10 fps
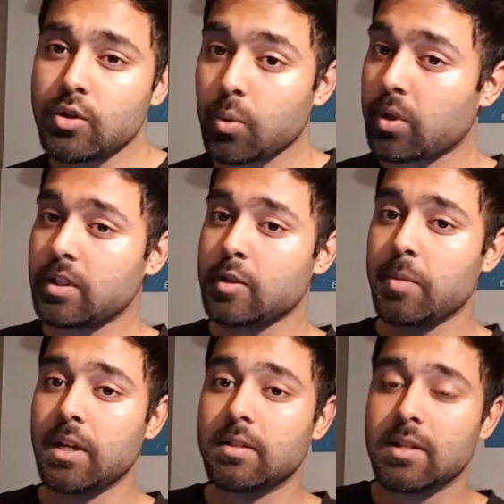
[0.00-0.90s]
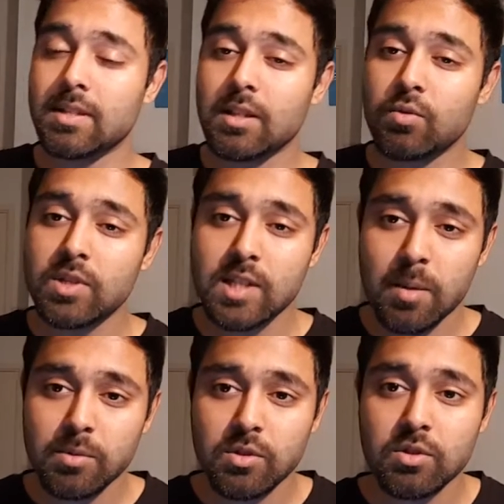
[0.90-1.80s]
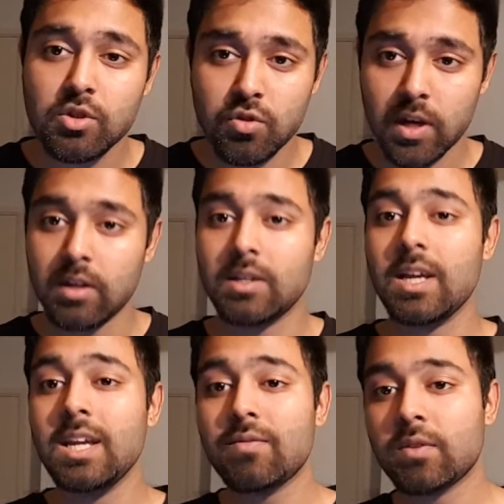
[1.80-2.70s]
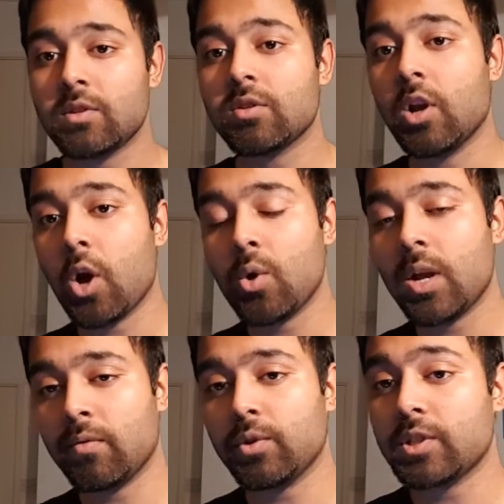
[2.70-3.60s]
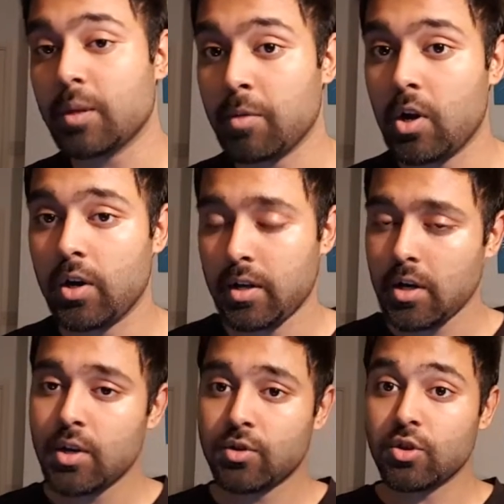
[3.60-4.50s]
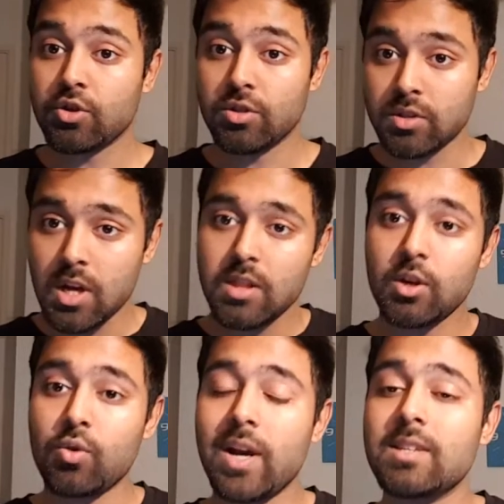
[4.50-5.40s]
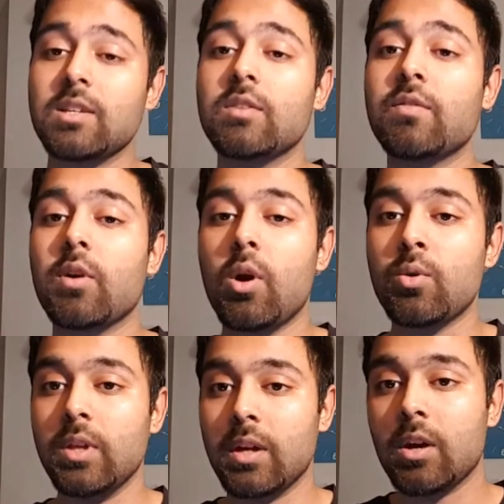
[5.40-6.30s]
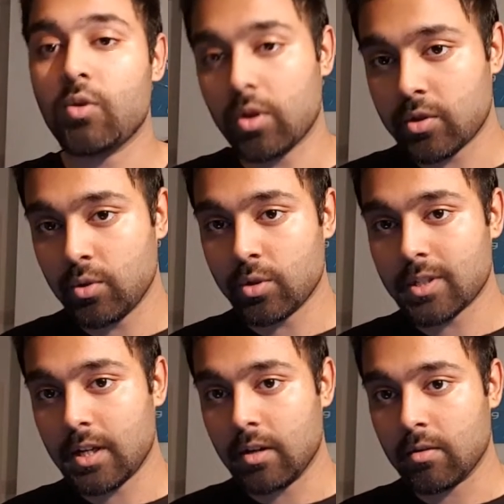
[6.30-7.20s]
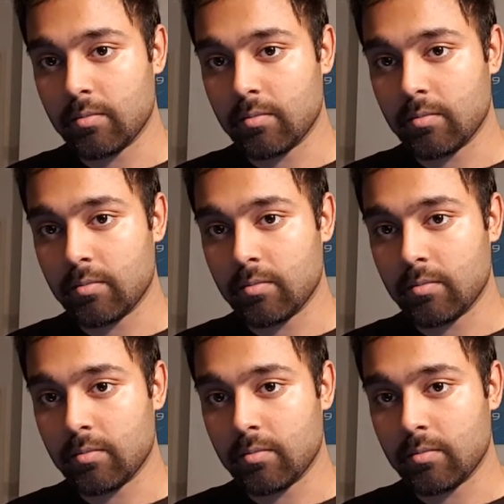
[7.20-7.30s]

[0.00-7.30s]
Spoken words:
So what this means is that the receptors are triggered even to low-level stimuli, such as the grazing of clothing across your skin.